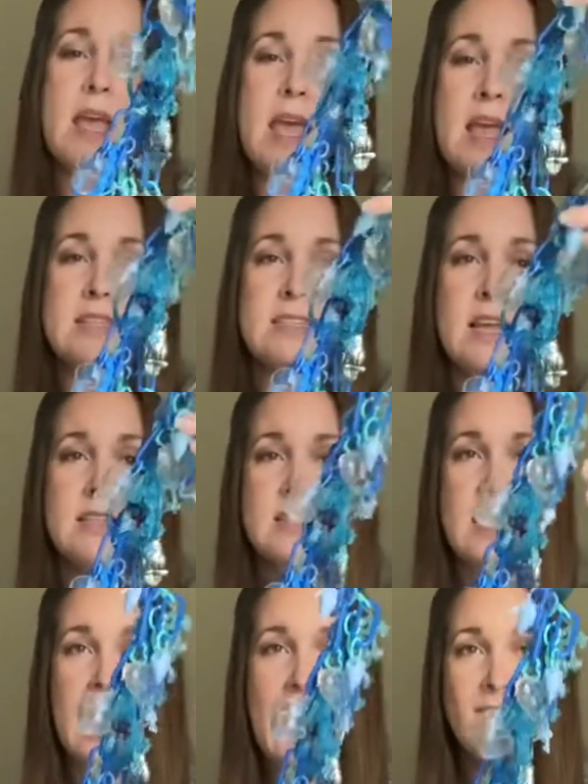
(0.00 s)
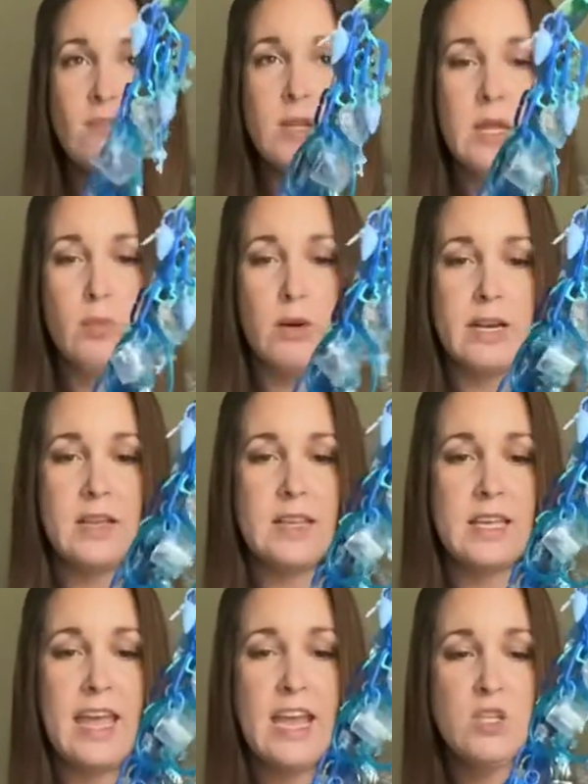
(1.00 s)
And since then, I haven't really put it in the
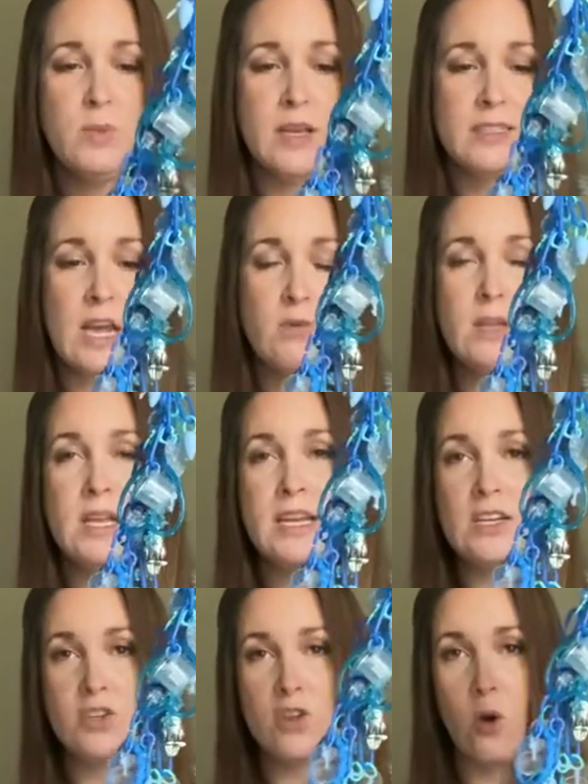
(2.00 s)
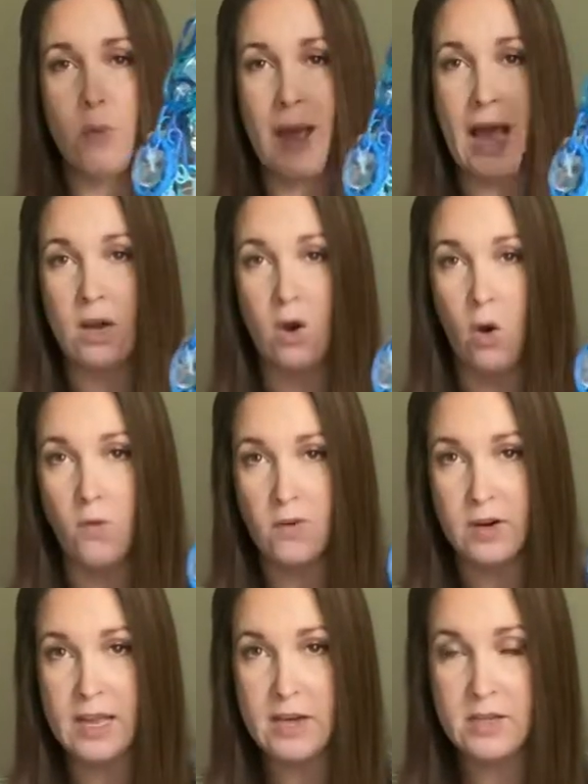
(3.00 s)
cage because I really need to go back
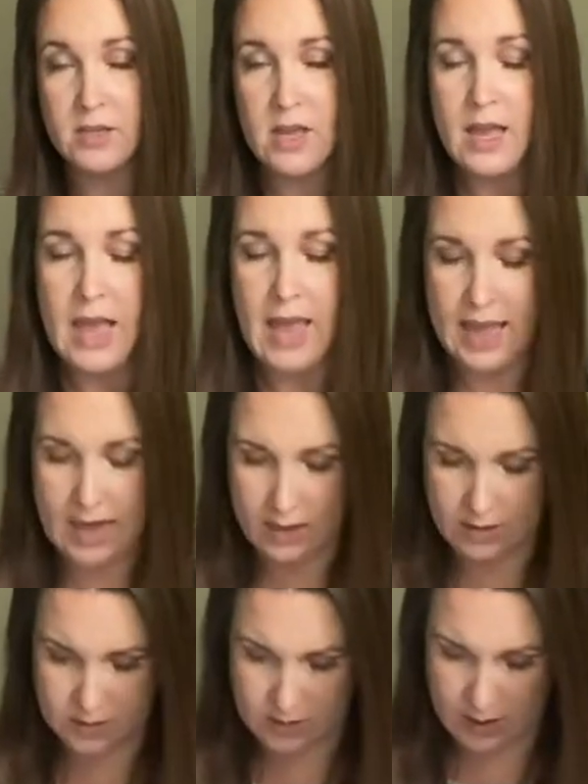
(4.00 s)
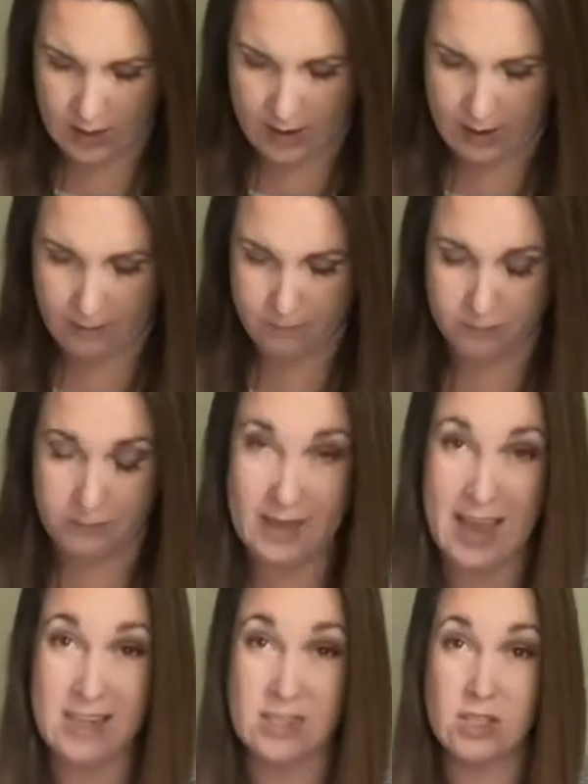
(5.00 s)
over it and, um,
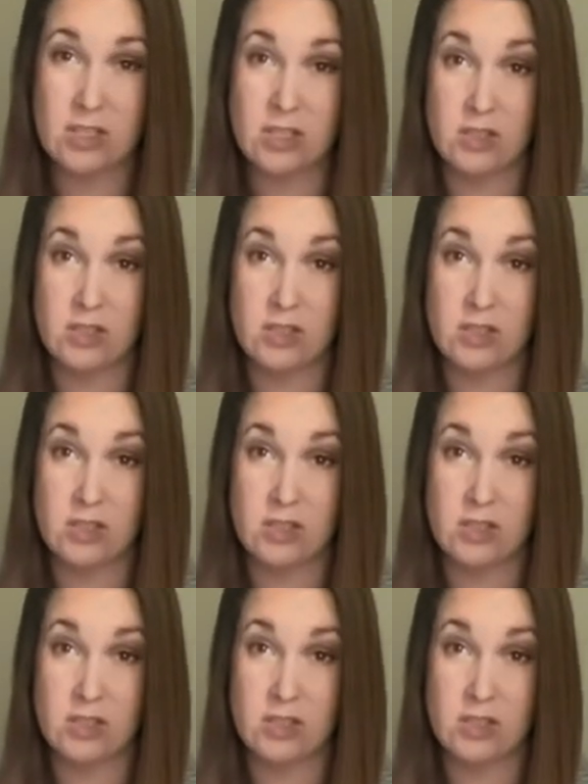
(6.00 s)
and